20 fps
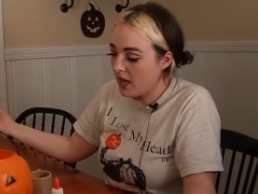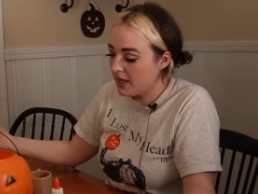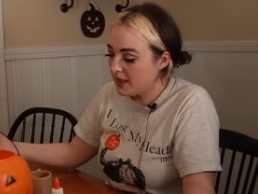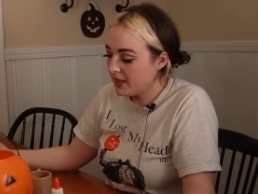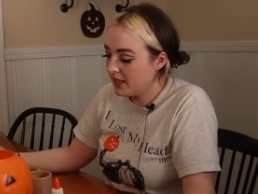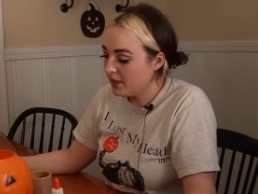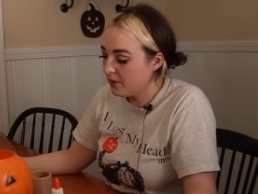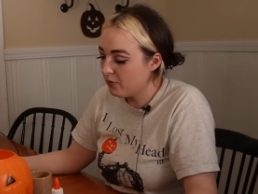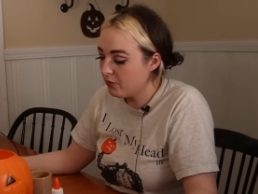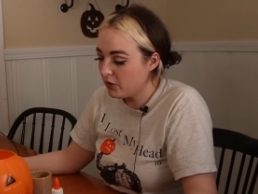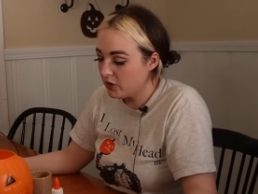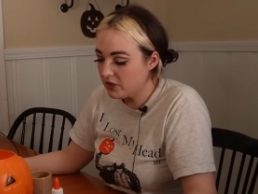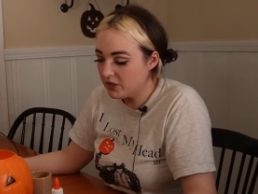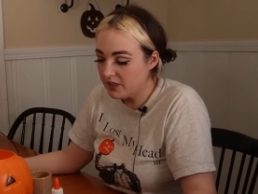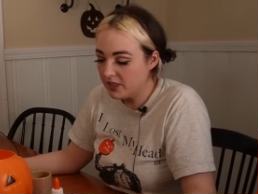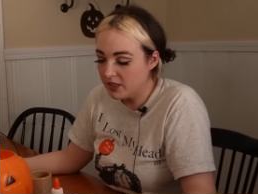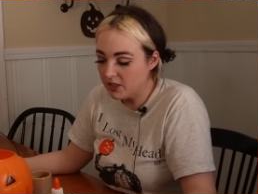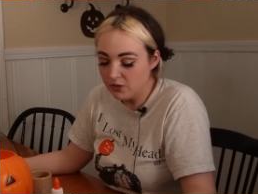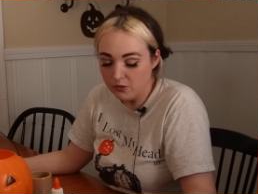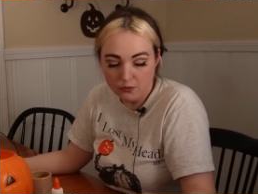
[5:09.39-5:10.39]
I think first
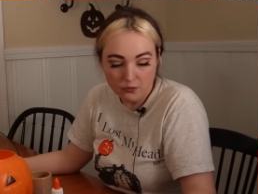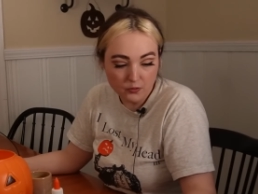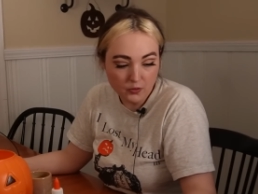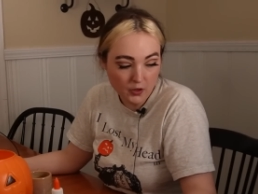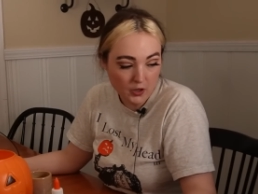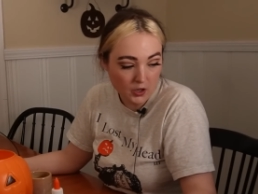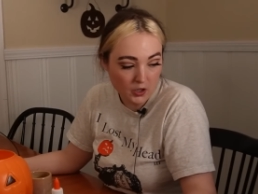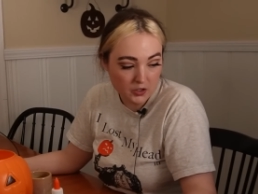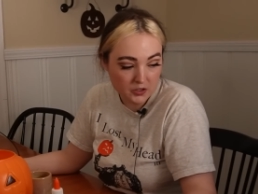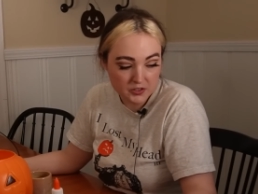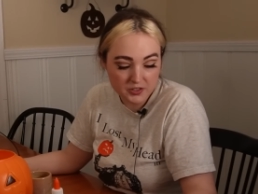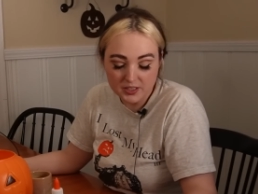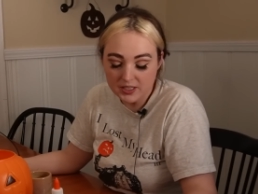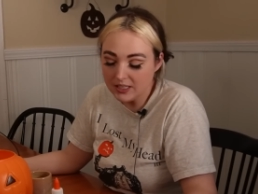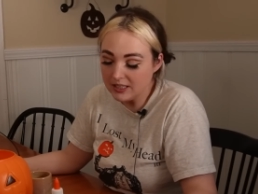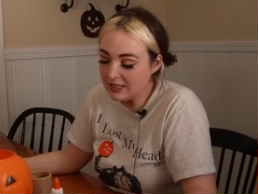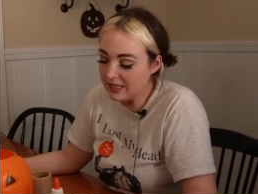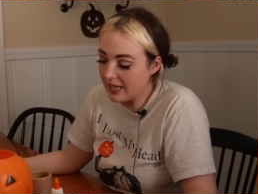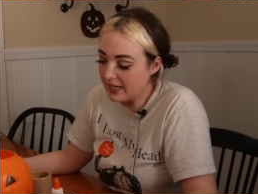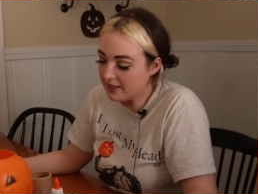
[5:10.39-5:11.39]
things first,
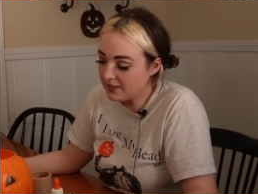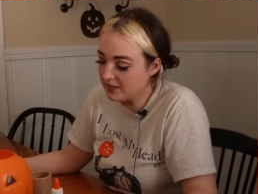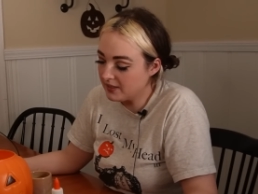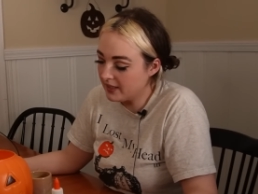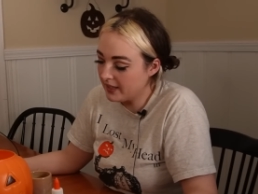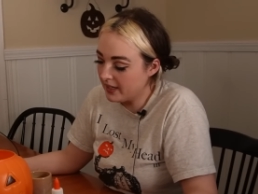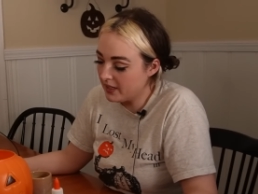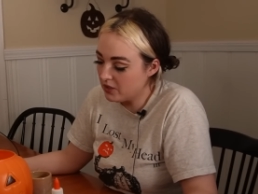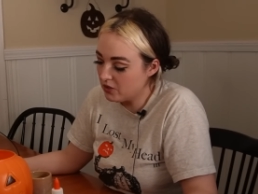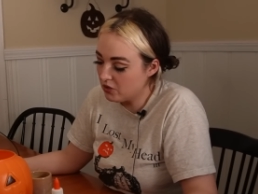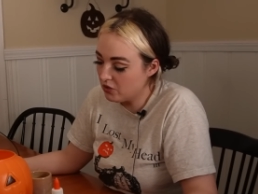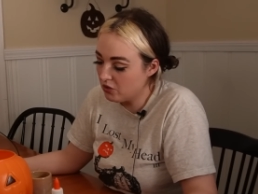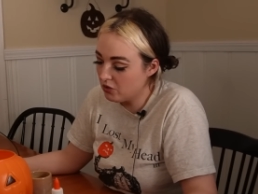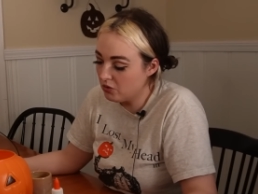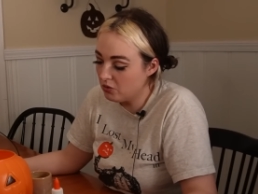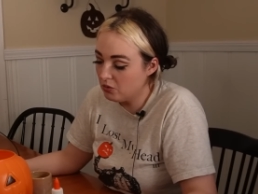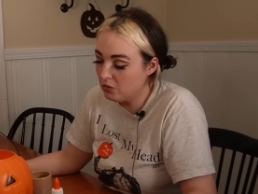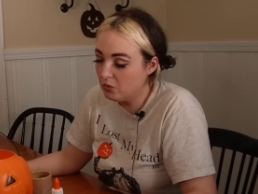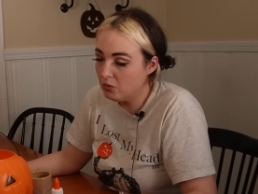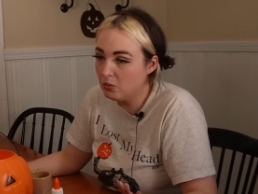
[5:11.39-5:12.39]
let's get
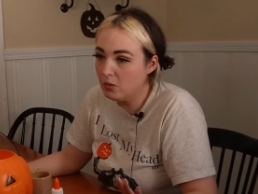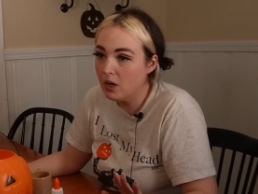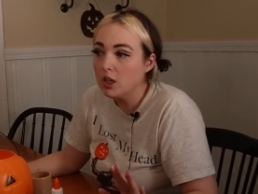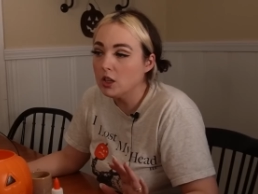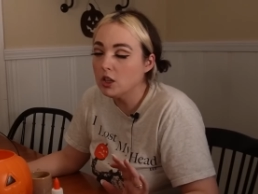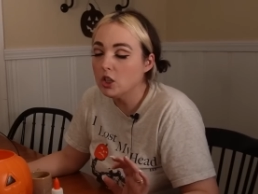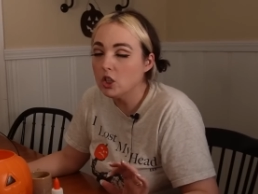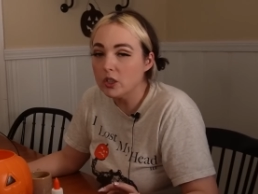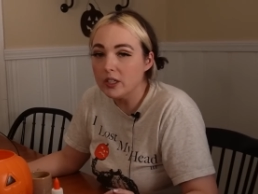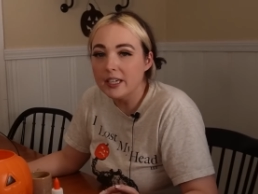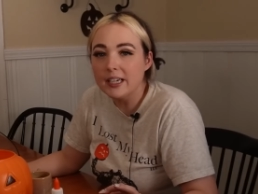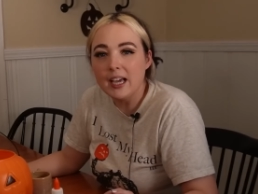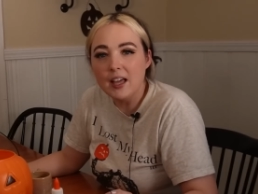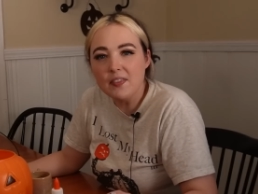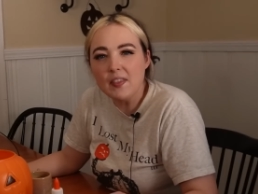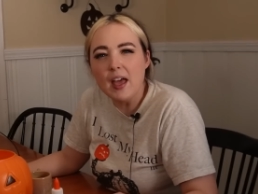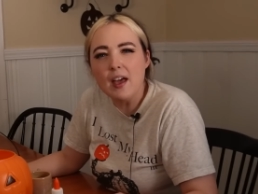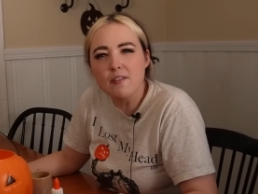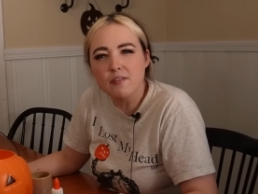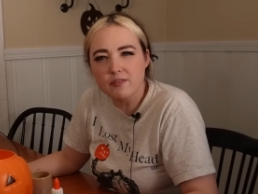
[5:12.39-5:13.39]
to looking at
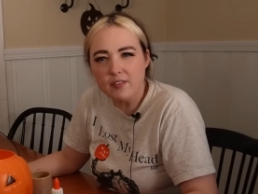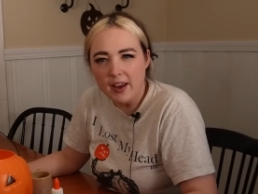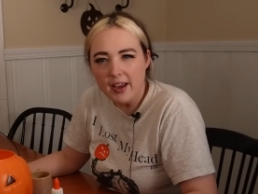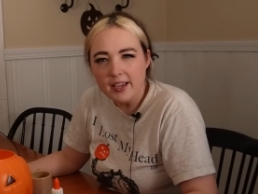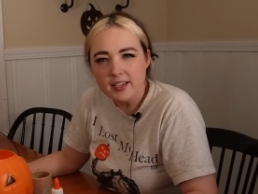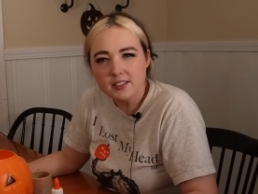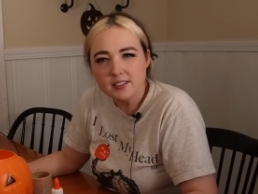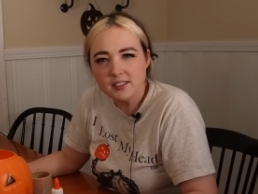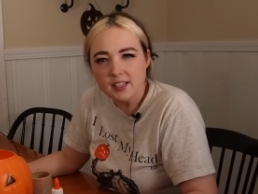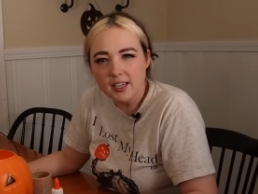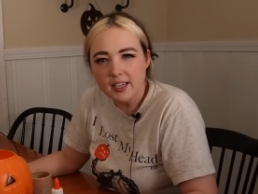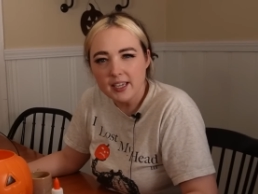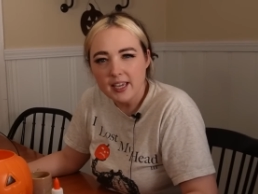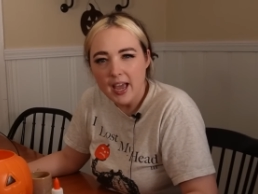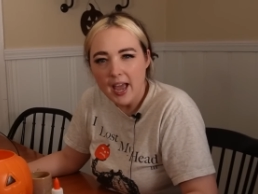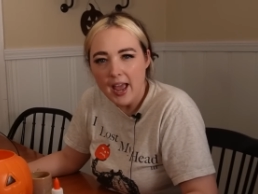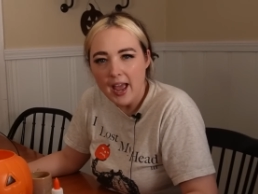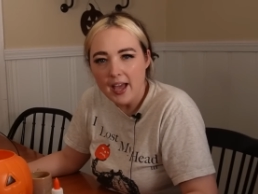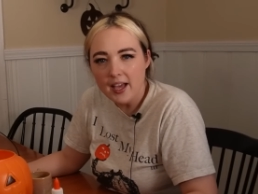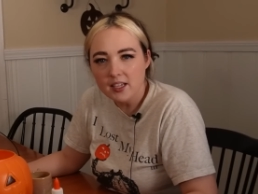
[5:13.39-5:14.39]
that face that he
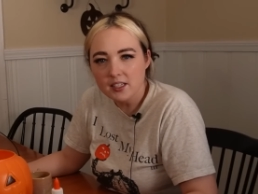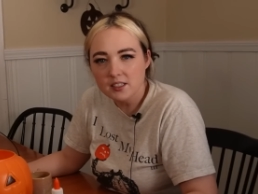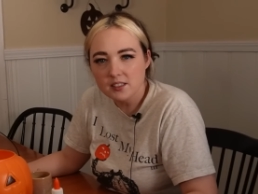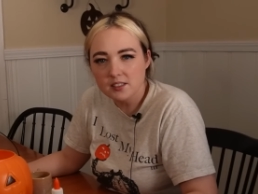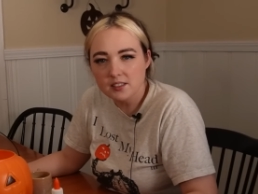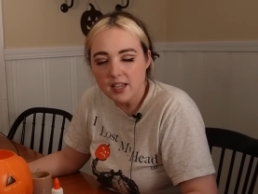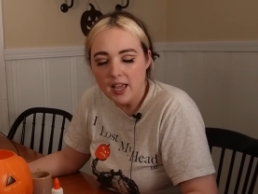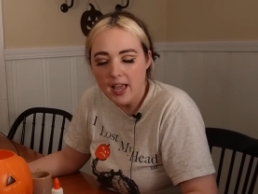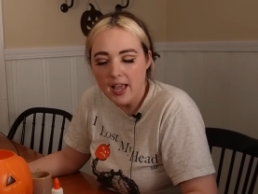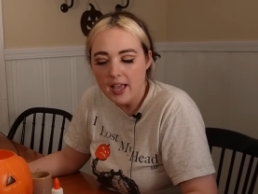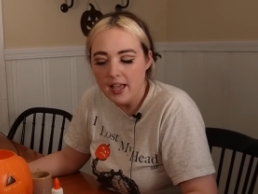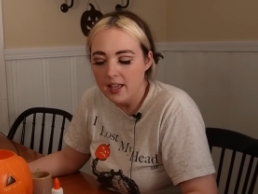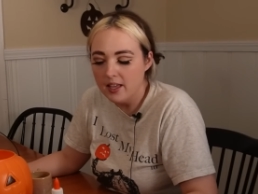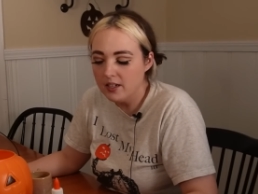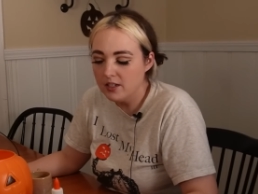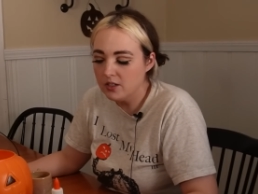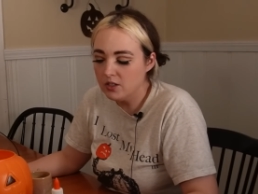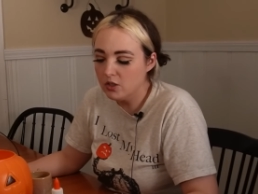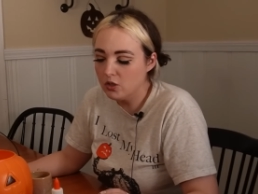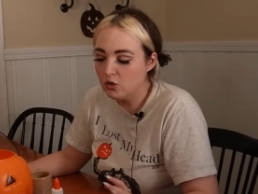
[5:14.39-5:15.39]
has
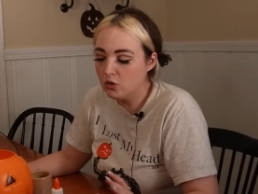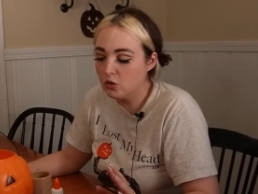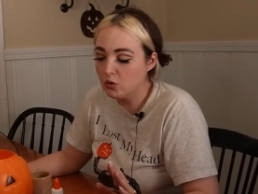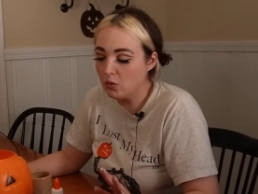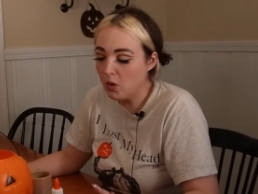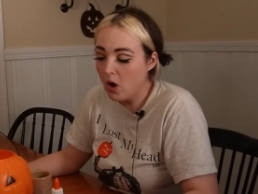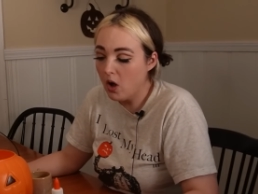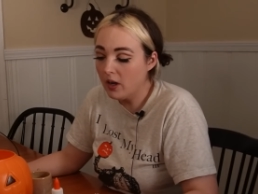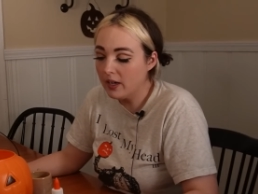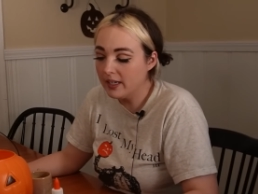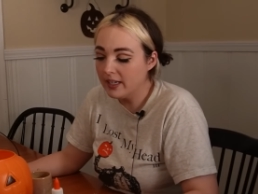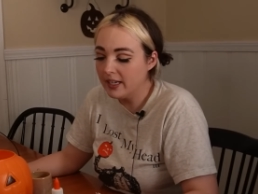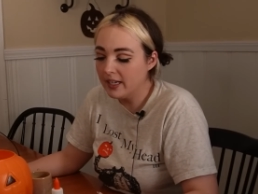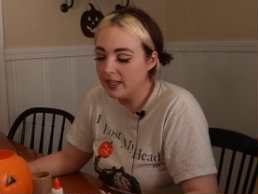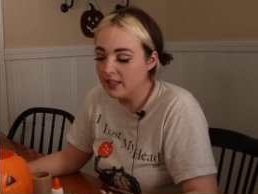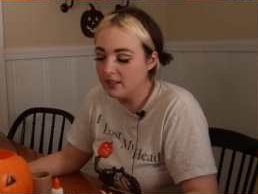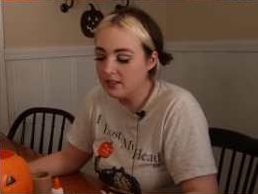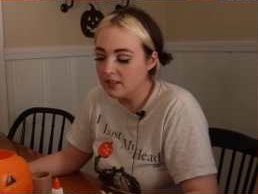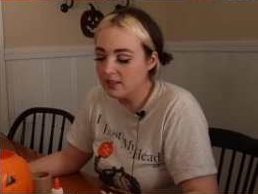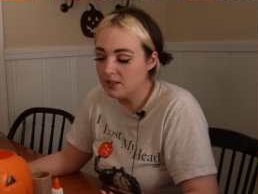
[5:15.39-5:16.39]
and drawing
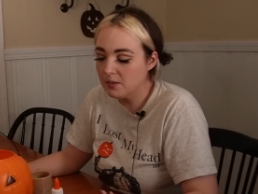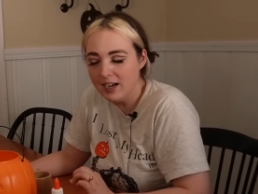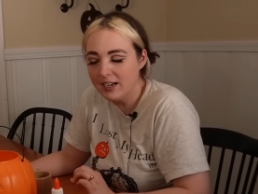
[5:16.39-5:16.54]
it.